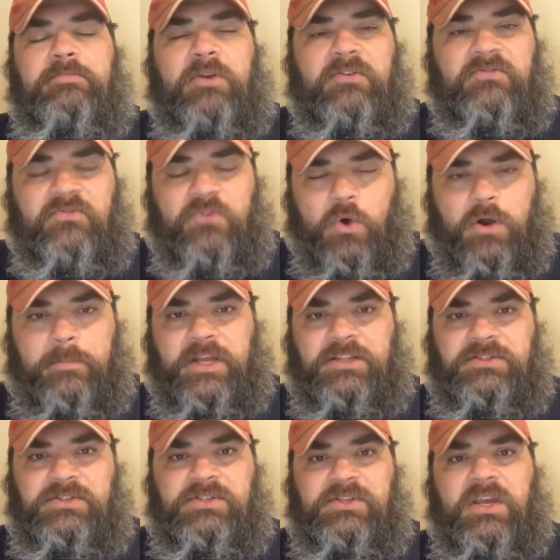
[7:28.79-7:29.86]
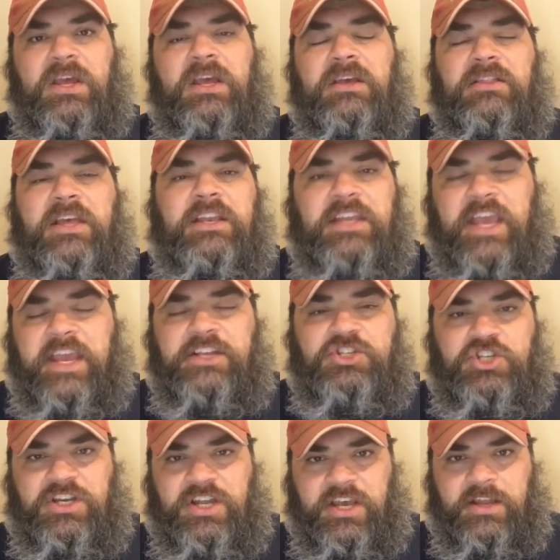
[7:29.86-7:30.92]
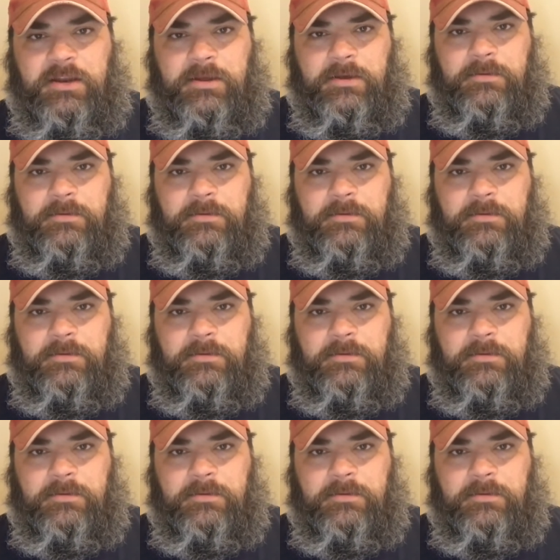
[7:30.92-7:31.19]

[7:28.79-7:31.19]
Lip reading: performance that Gaethje did.